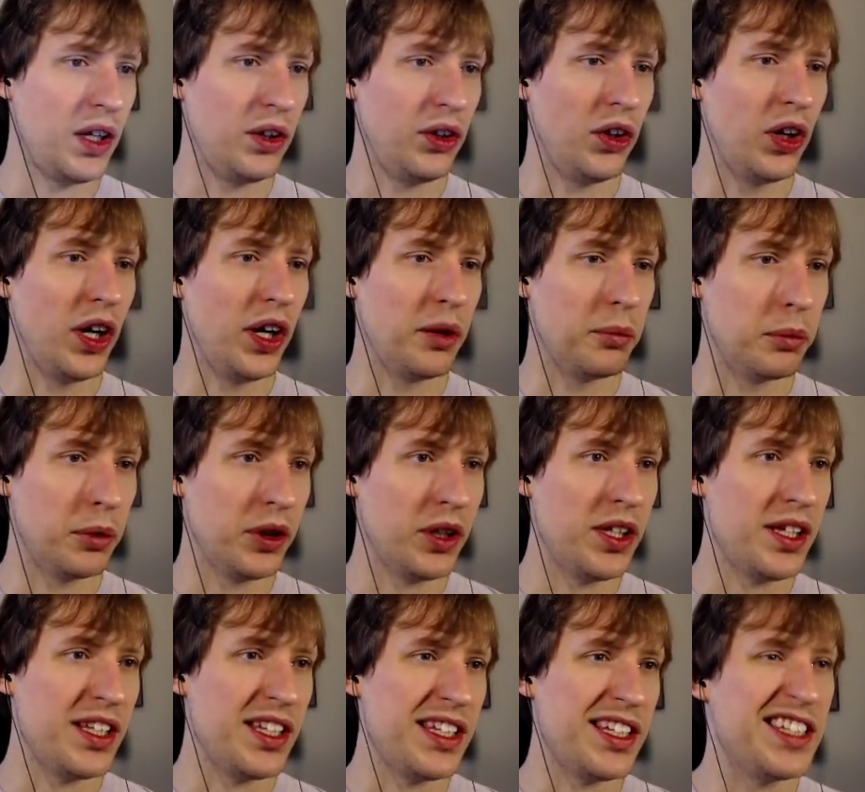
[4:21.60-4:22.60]
Alright,
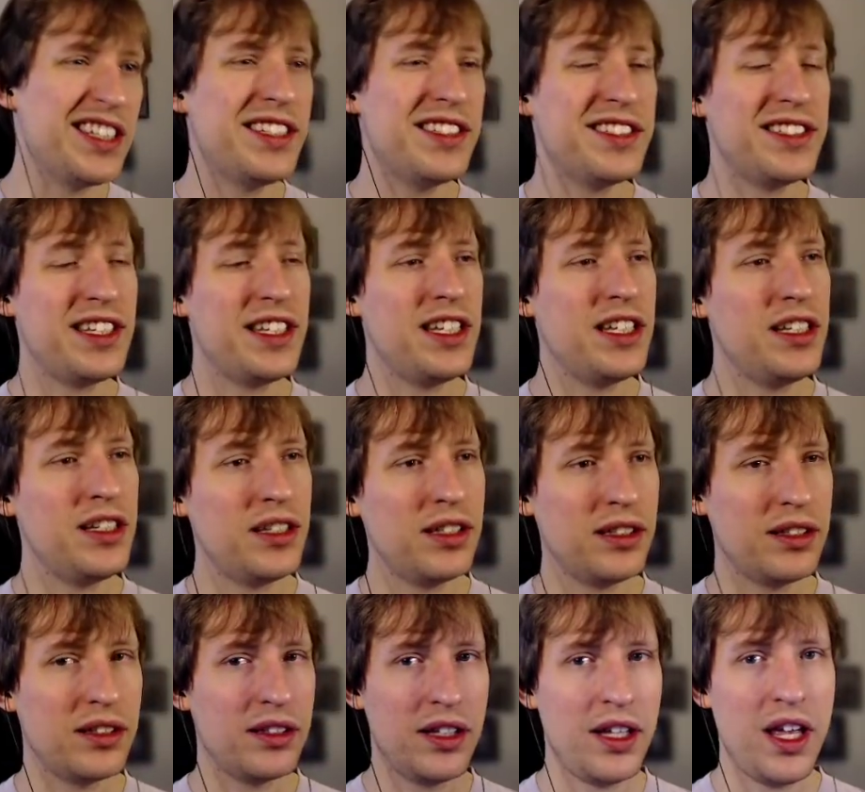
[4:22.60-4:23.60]
pretty
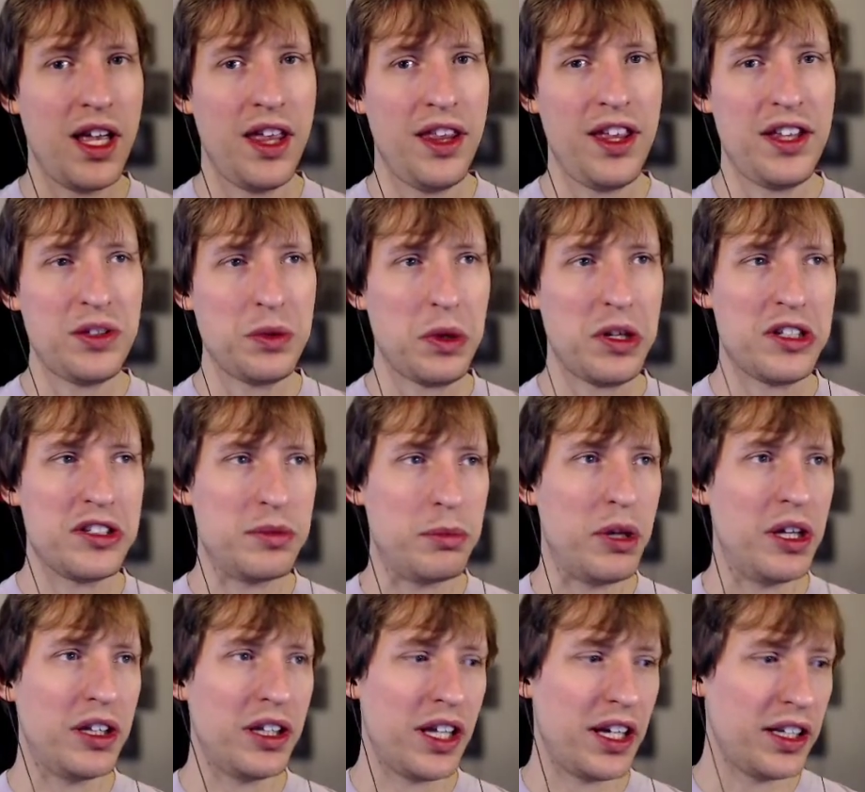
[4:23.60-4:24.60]
easy. That's what it's
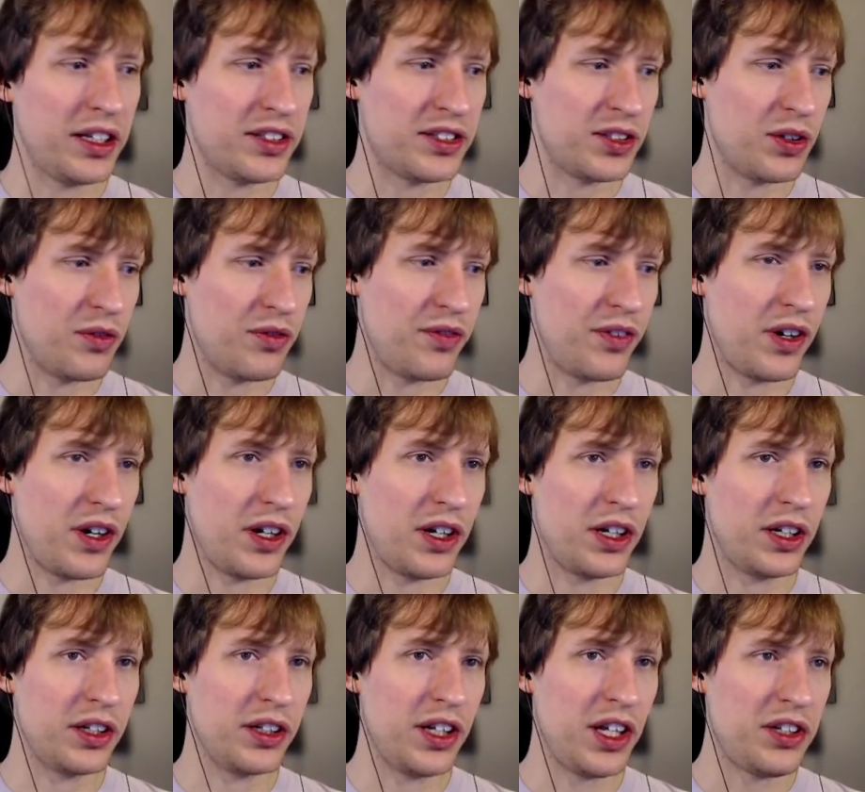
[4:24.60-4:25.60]
been like so
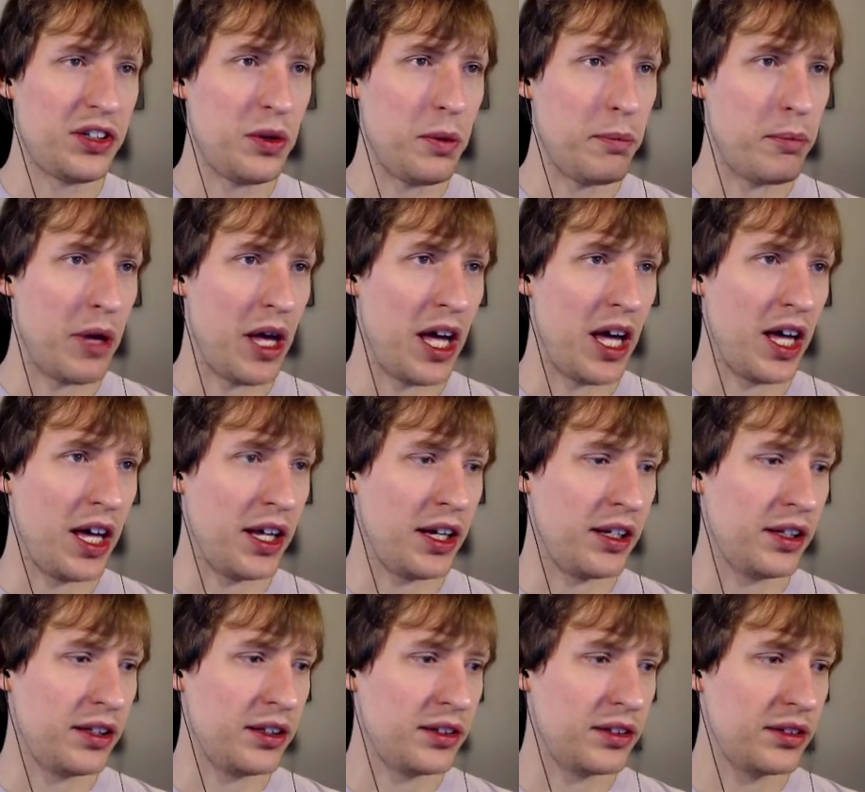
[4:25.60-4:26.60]
far. Not too
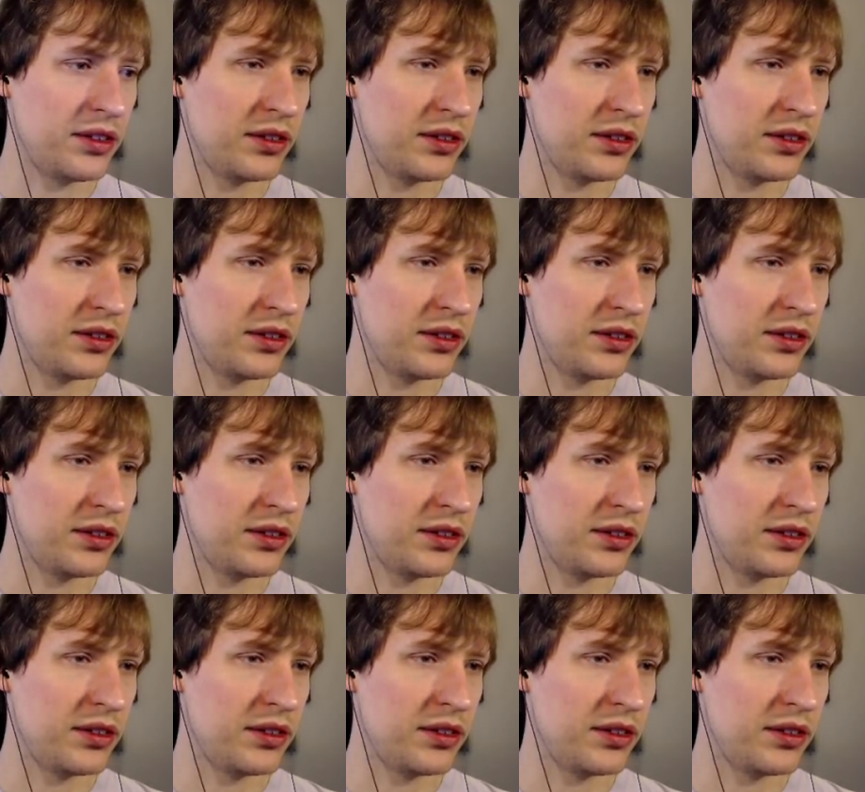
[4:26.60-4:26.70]
bad.